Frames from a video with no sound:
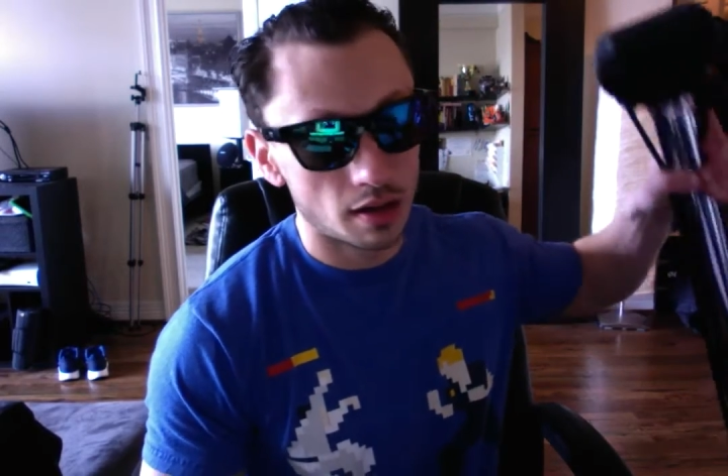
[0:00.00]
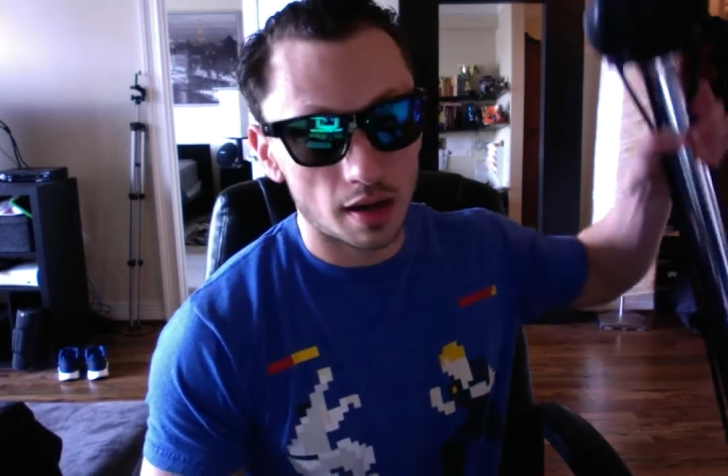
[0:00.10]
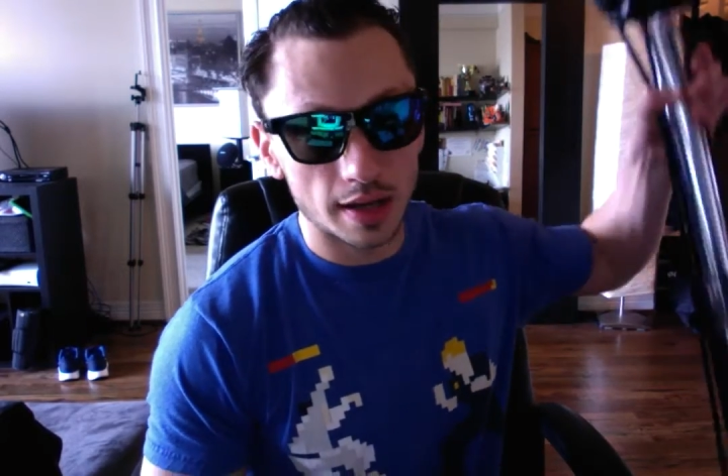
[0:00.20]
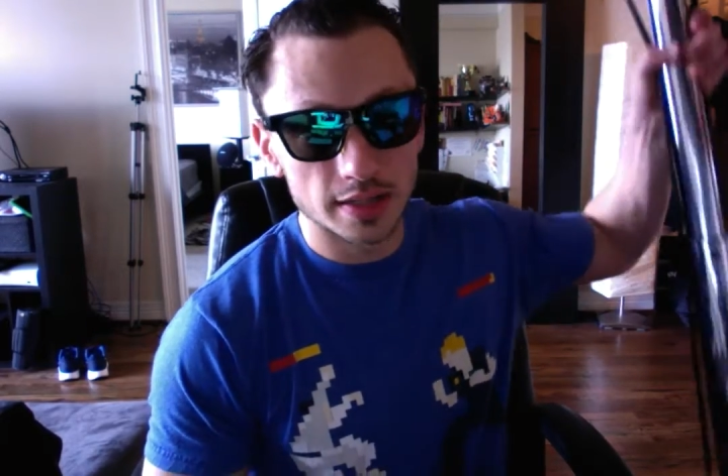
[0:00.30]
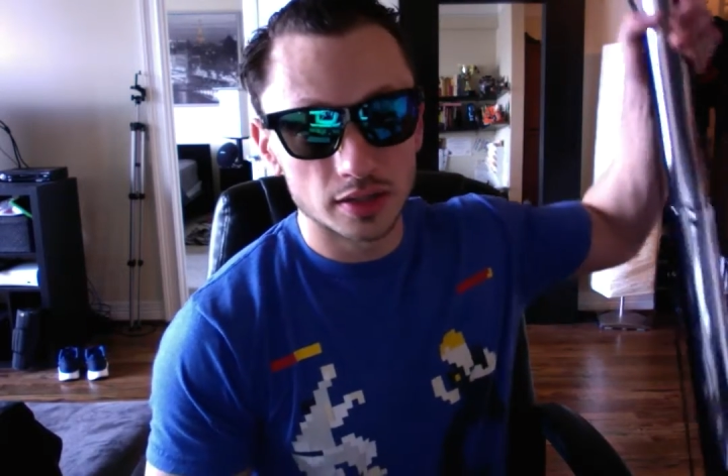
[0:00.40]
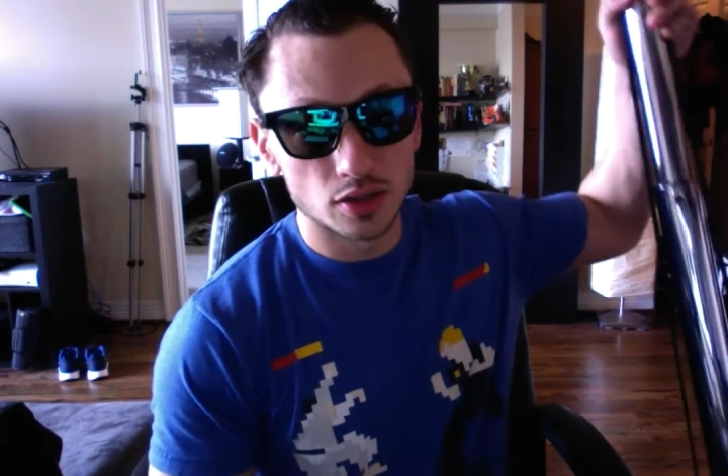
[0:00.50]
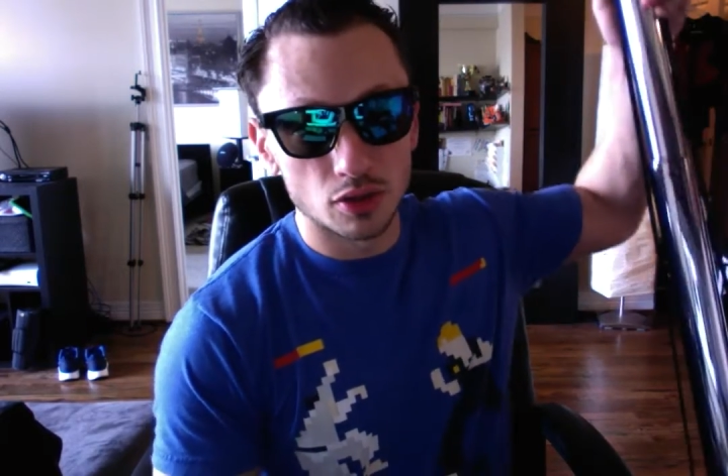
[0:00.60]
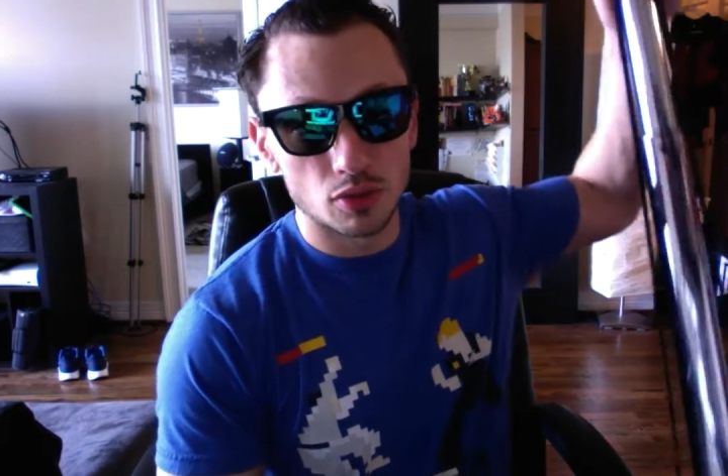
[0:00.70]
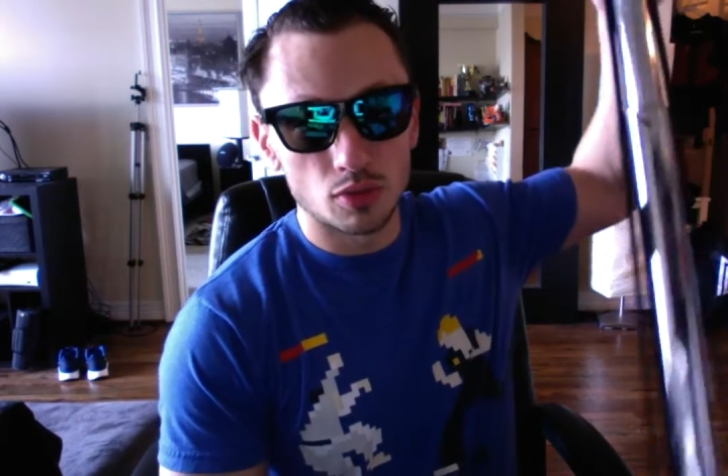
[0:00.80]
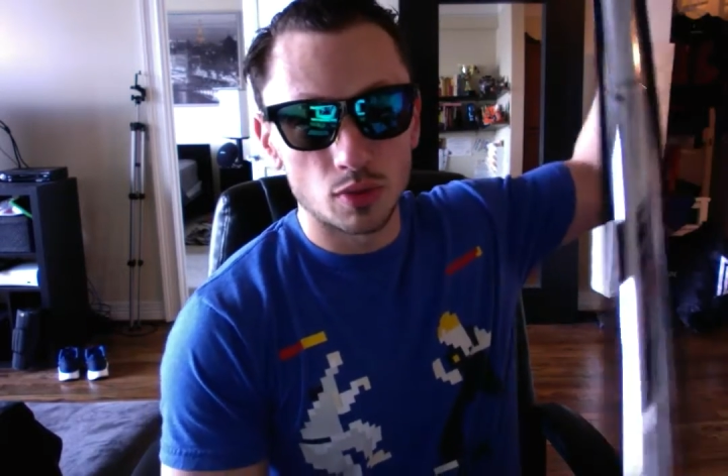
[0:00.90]

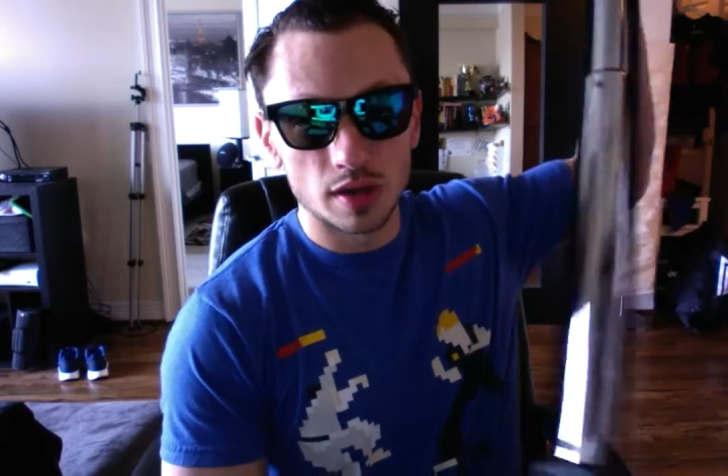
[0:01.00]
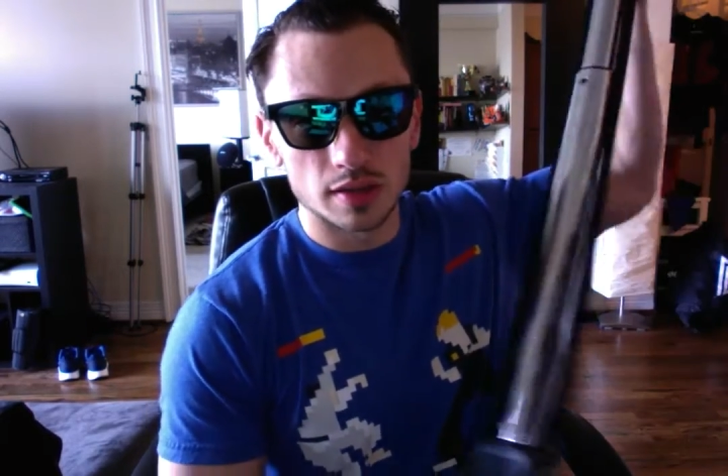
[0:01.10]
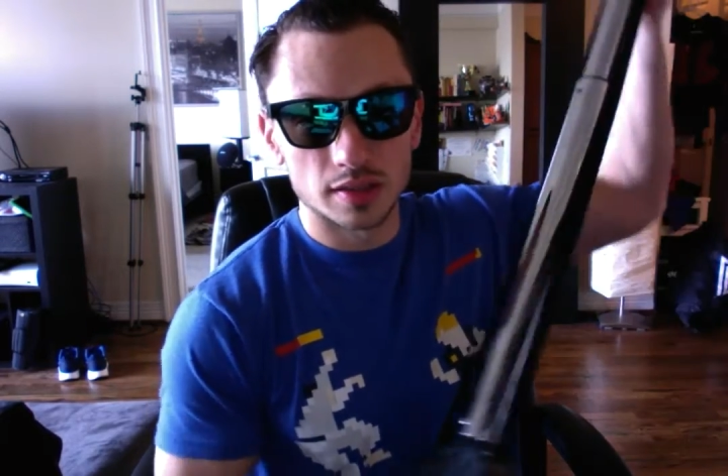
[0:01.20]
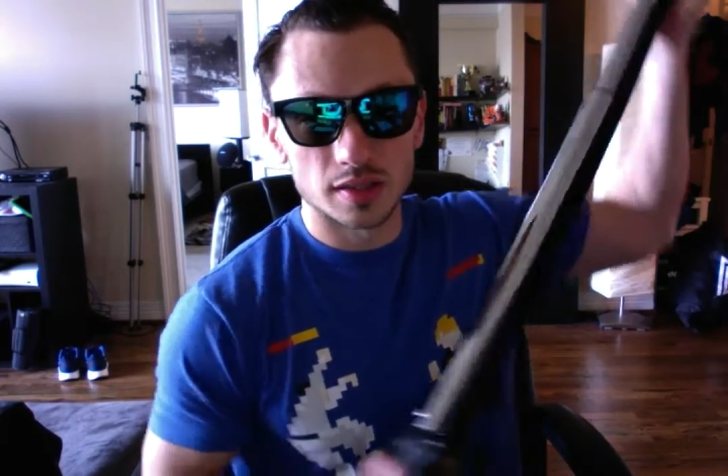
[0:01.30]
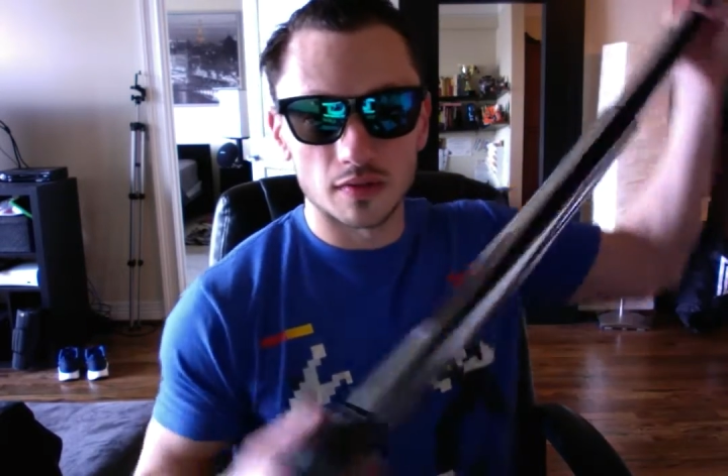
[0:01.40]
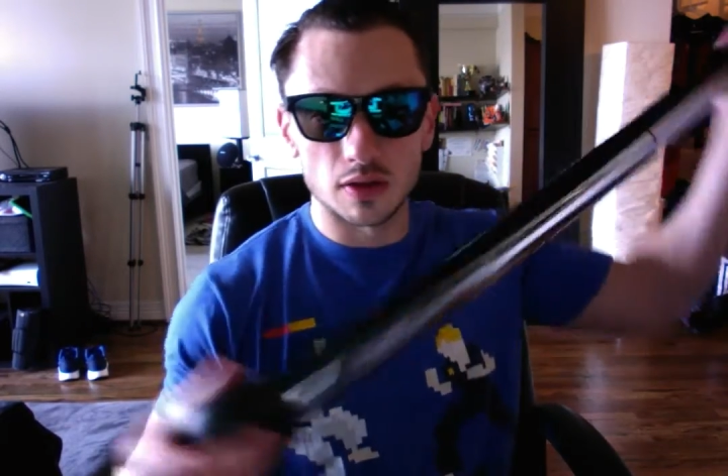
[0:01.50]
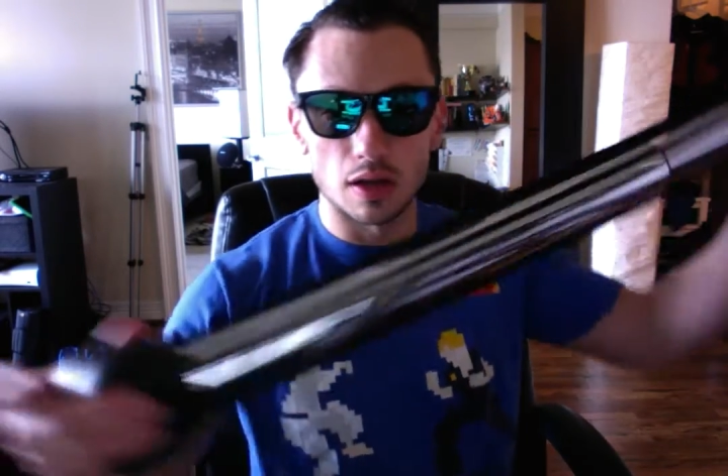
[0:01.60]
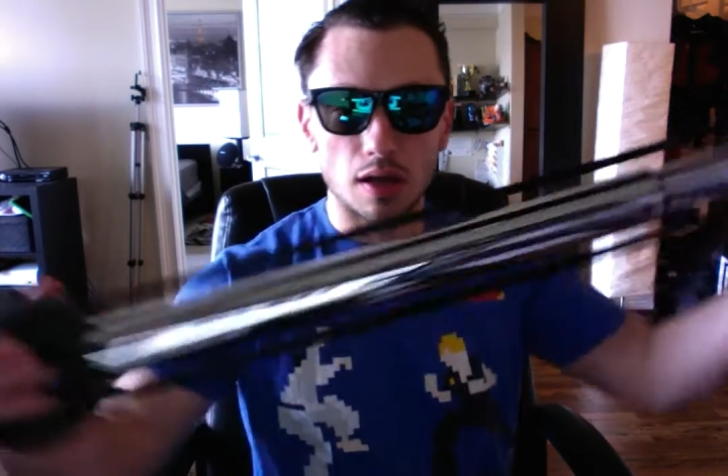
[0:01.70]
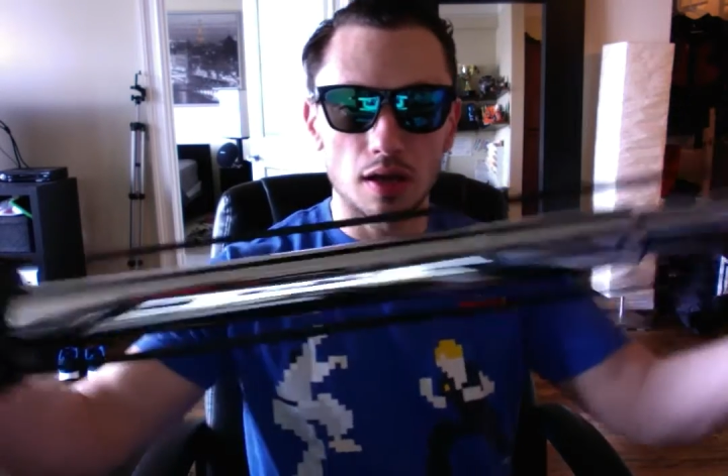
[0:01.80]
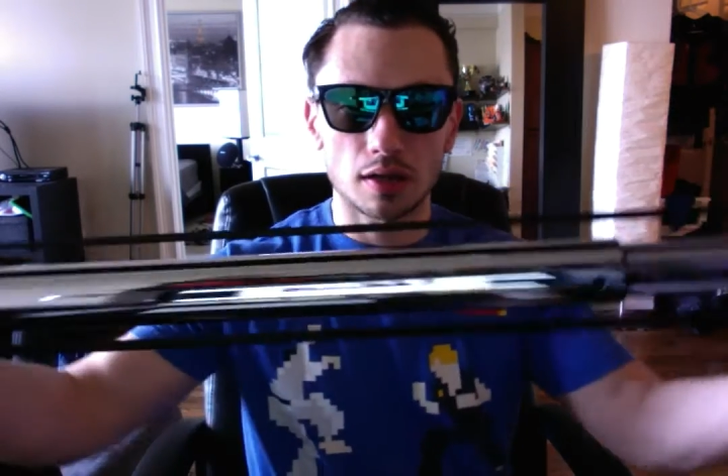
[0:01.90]

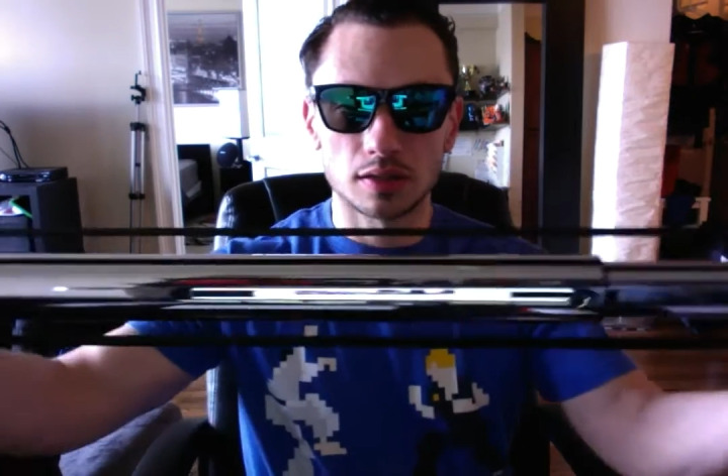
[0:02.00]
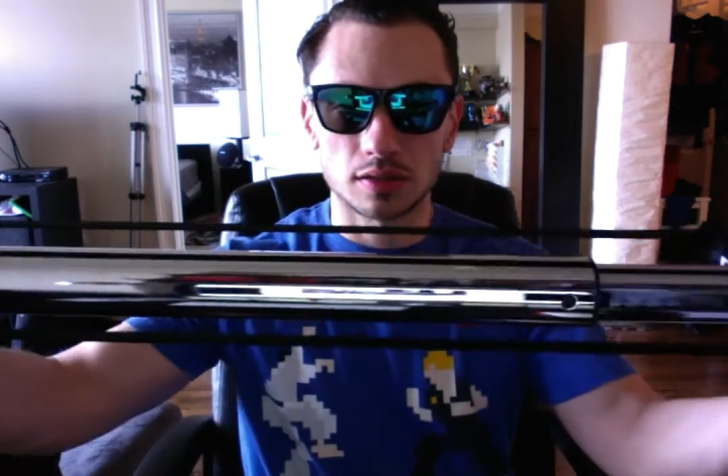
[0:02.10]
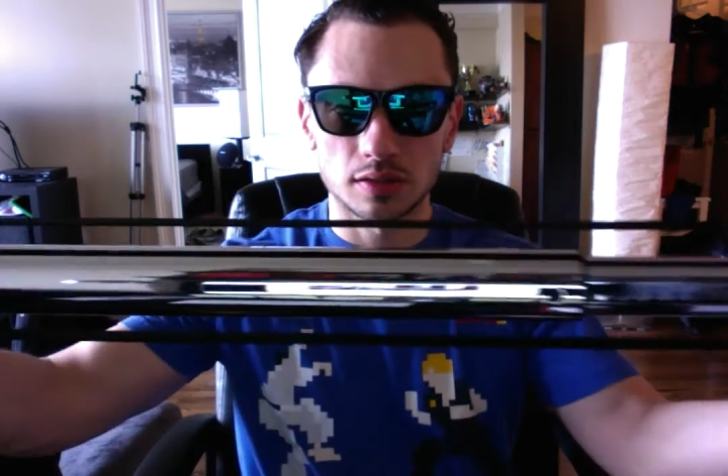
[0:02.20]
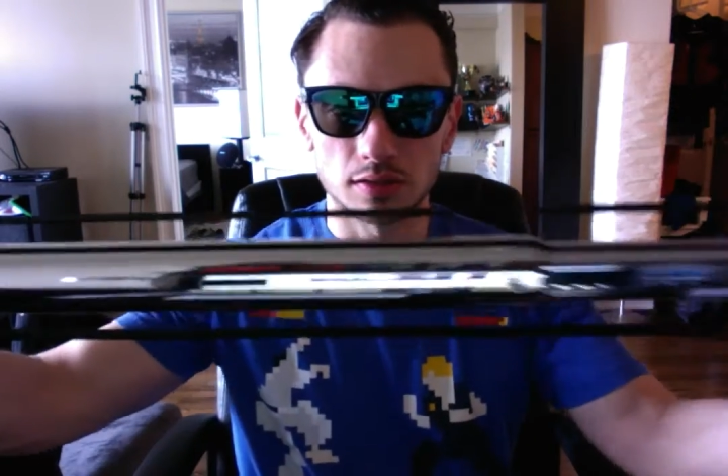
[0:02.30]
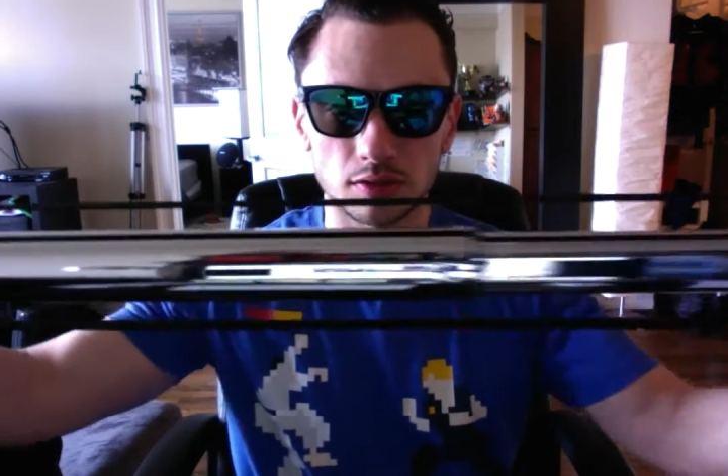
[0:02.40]
Iso-7x.